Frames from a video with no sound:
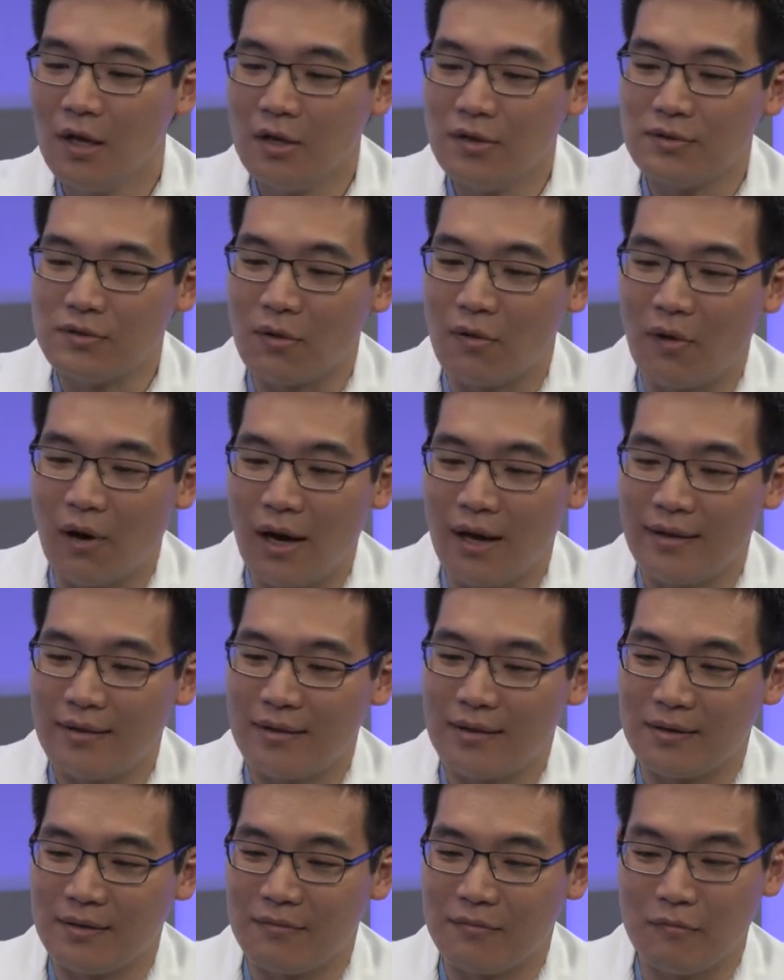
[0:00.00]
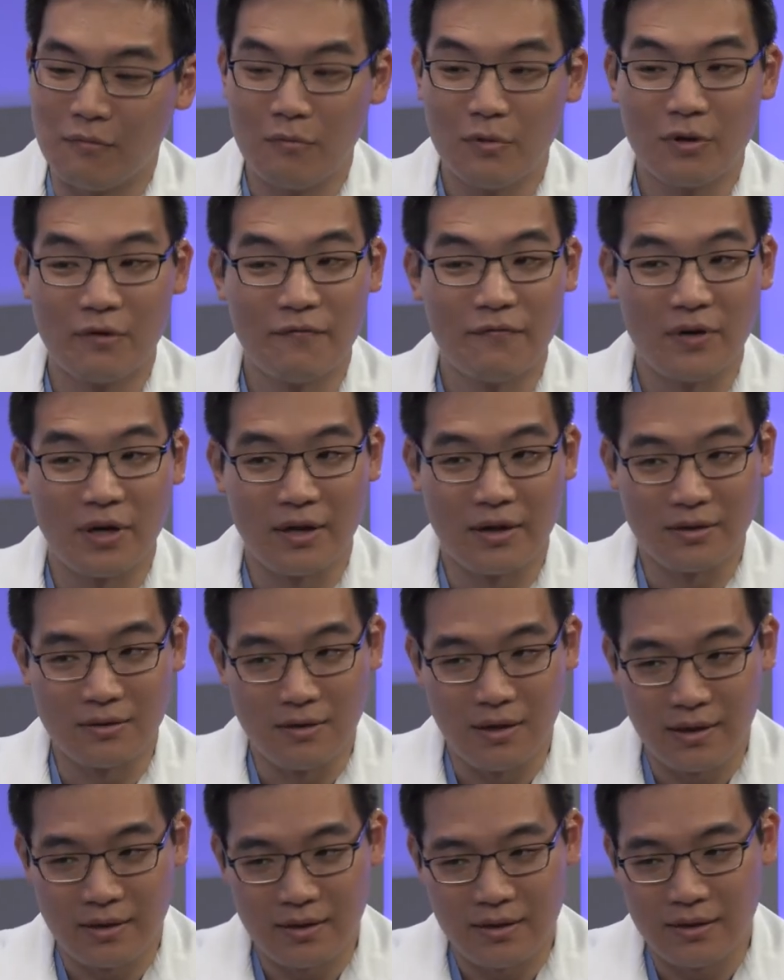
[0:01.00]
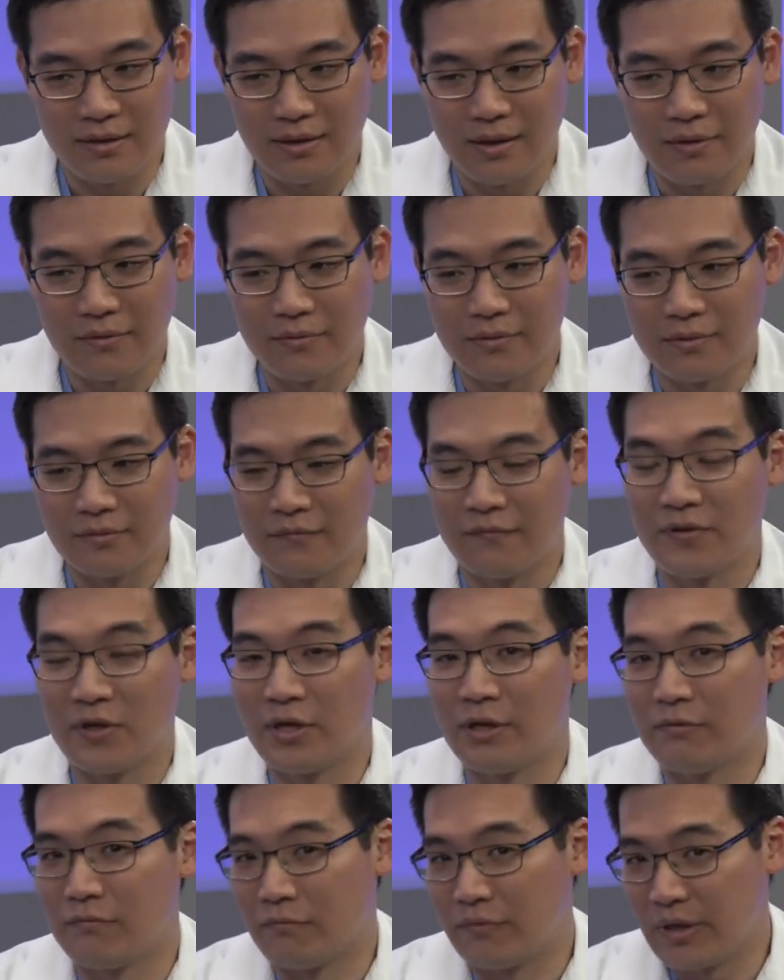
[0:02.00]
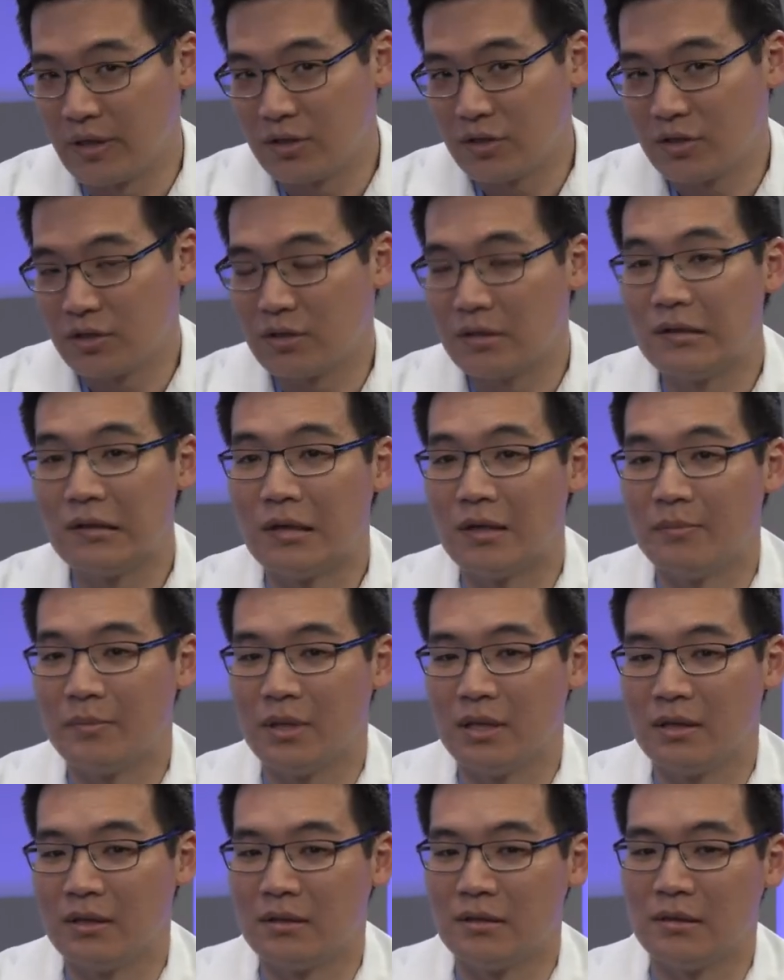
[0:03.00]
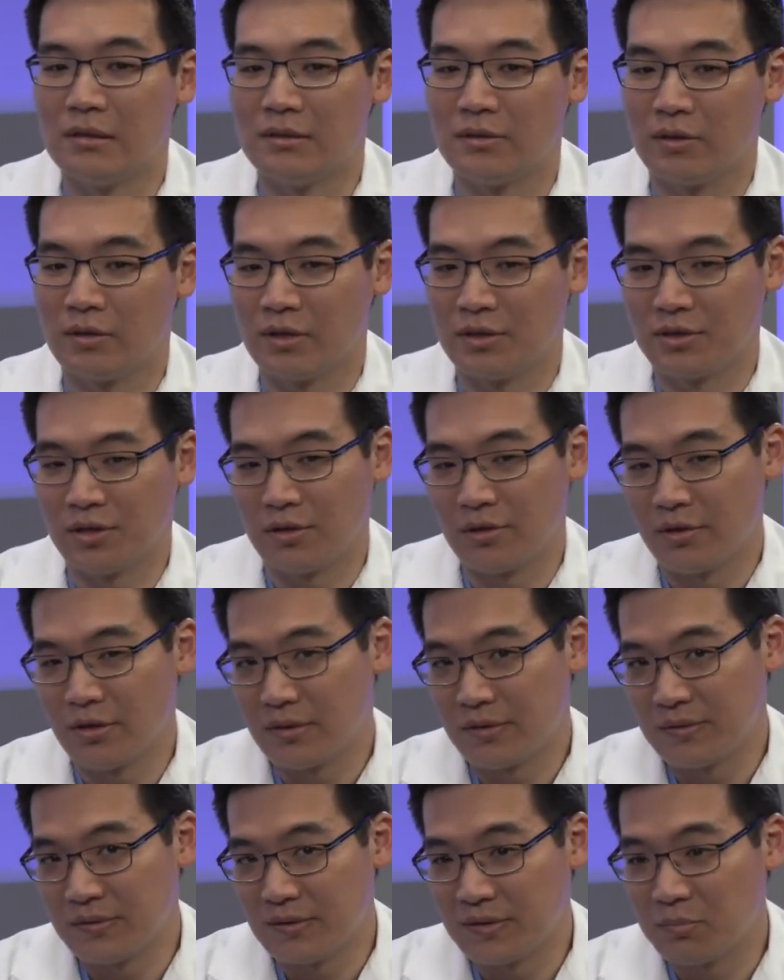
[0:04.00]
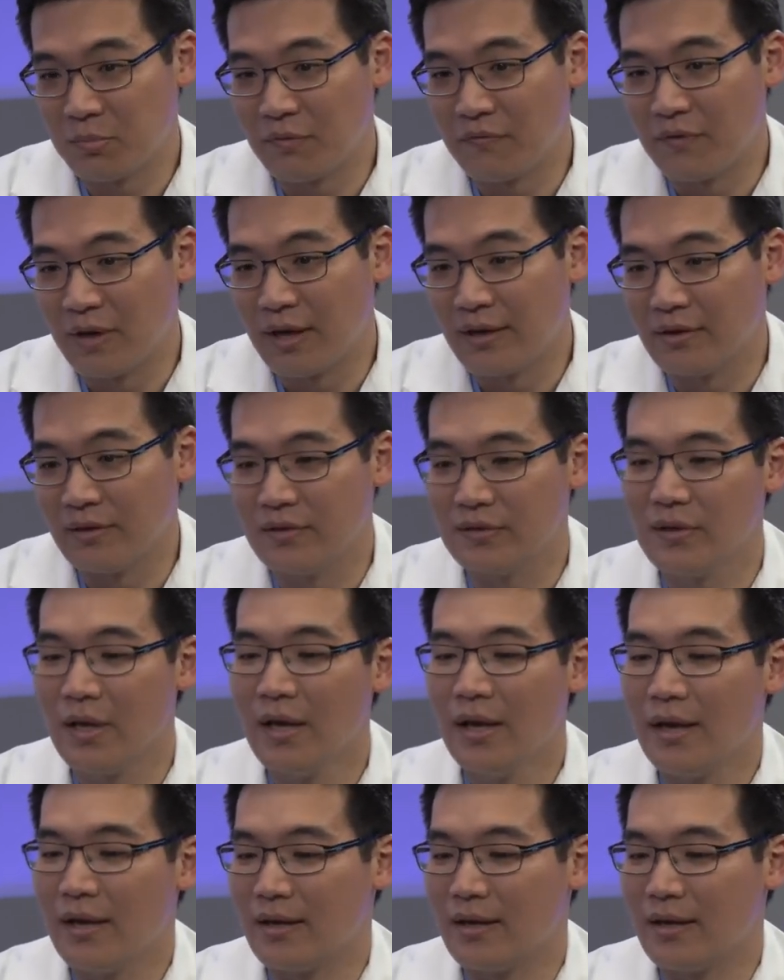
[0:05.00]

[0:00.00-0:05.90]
So I think we're very lucky that we're very rich um, in adult congenital heart disease providers.